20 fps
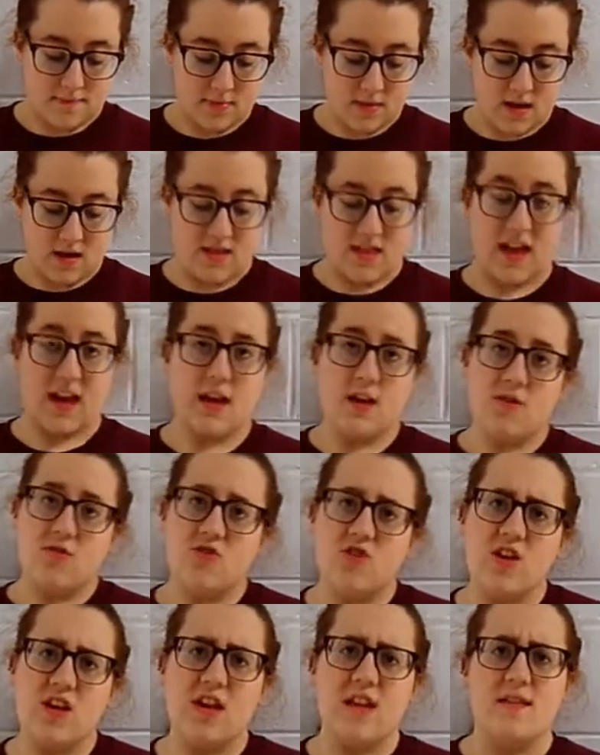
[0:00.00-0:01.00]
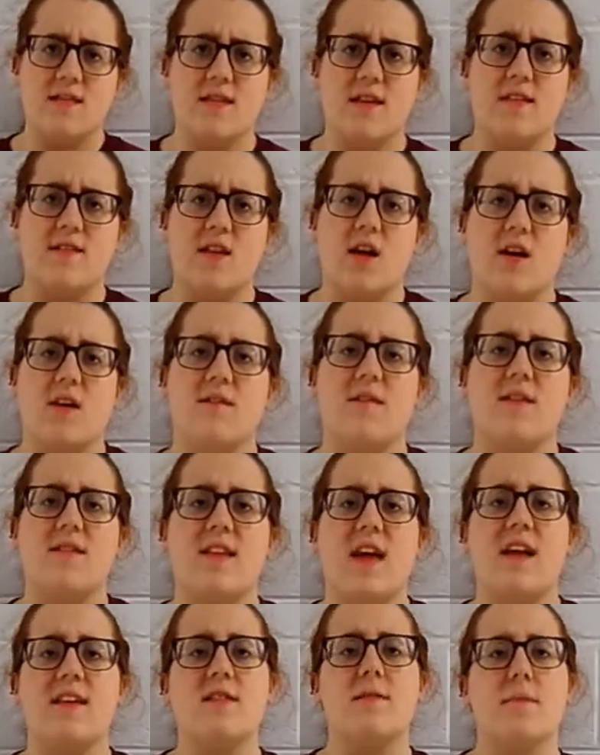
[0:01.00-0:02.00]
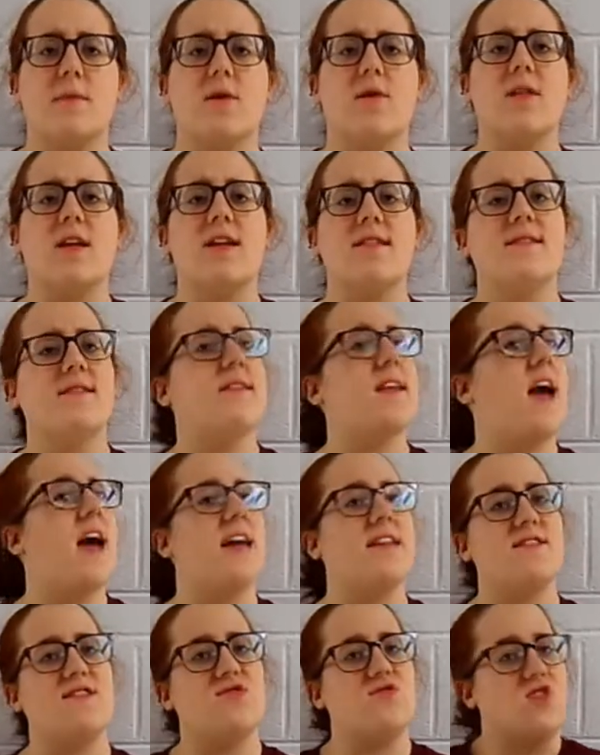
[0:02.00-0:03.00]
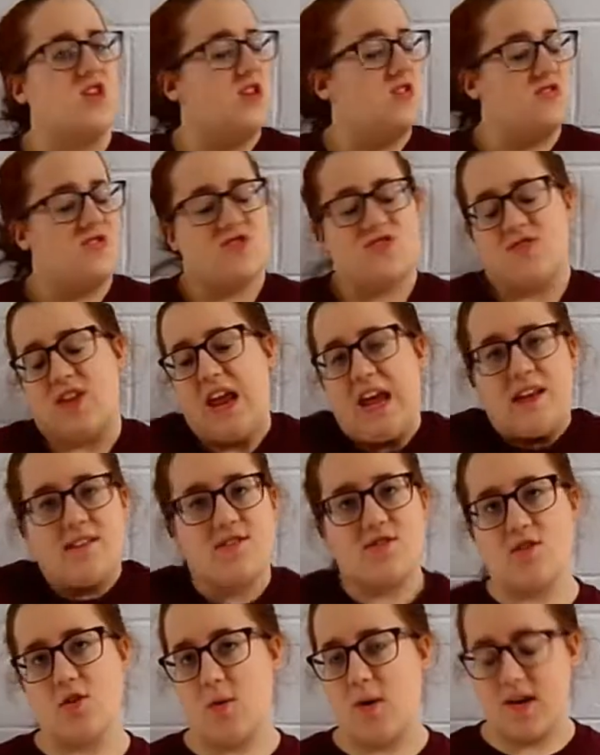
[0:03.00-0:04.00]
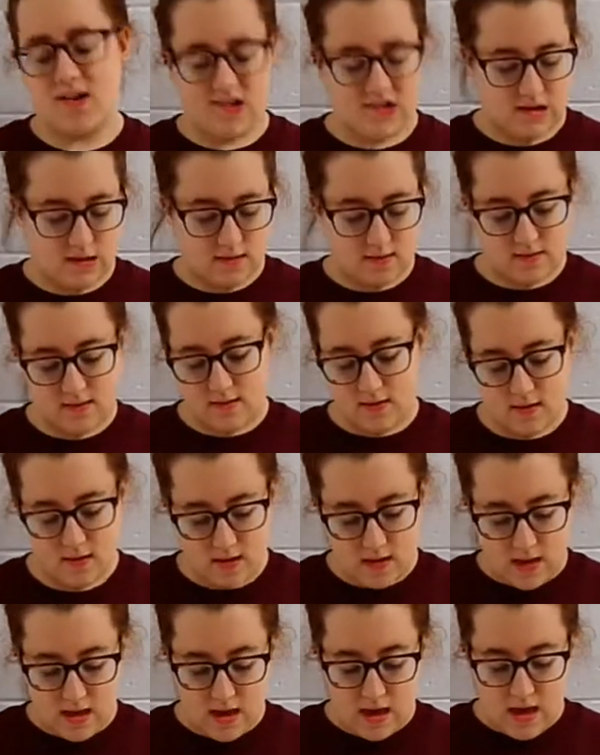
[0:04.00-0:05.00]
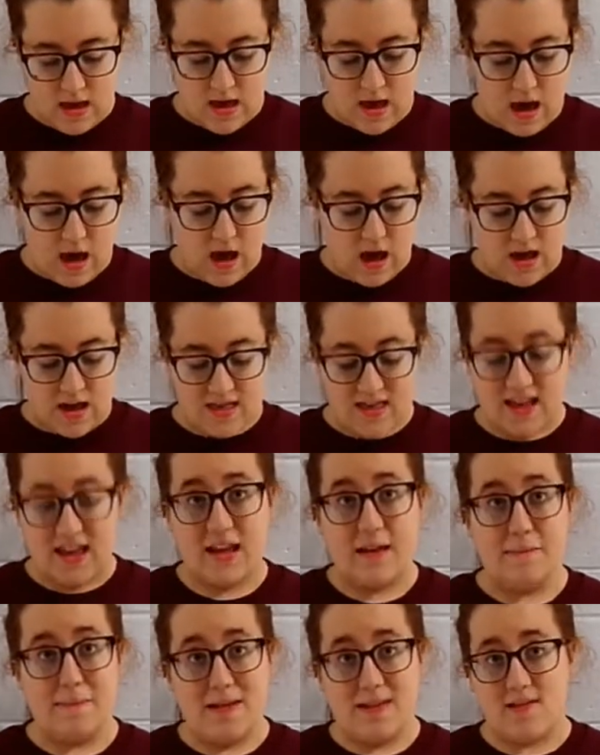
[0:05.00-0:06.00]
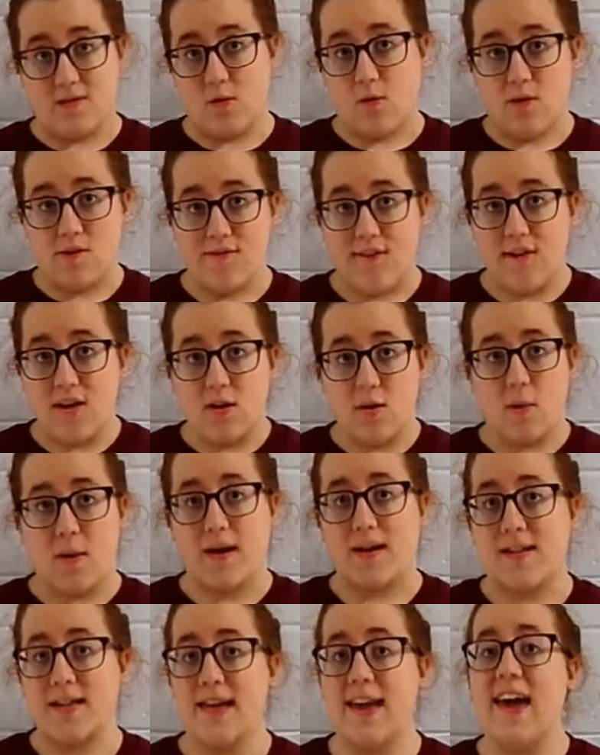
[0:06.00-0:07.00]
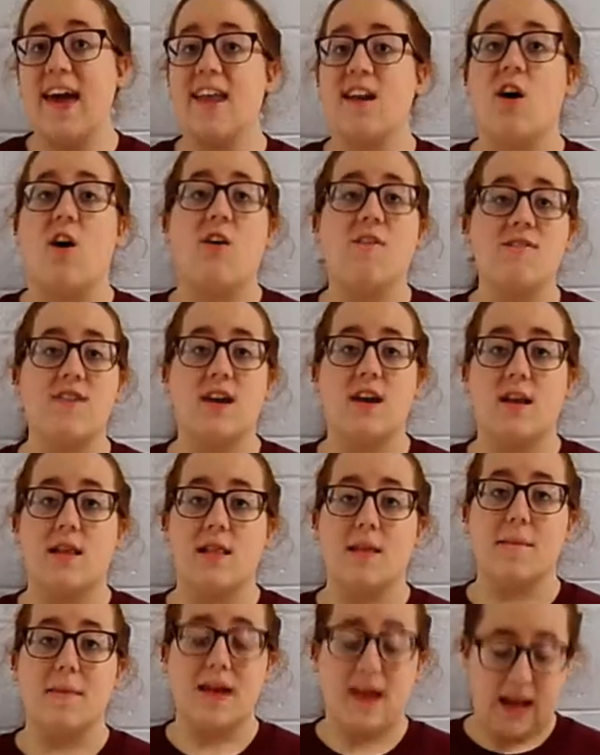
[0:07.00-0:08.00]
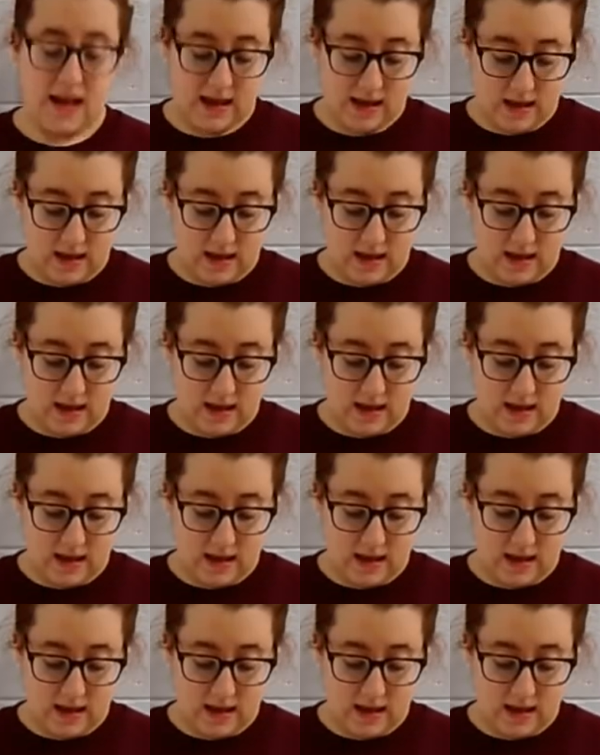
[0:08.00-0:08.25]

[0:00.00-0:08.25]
They usually consist of test booklets and you just answer the questions. They can be scored very quickly and often eliminate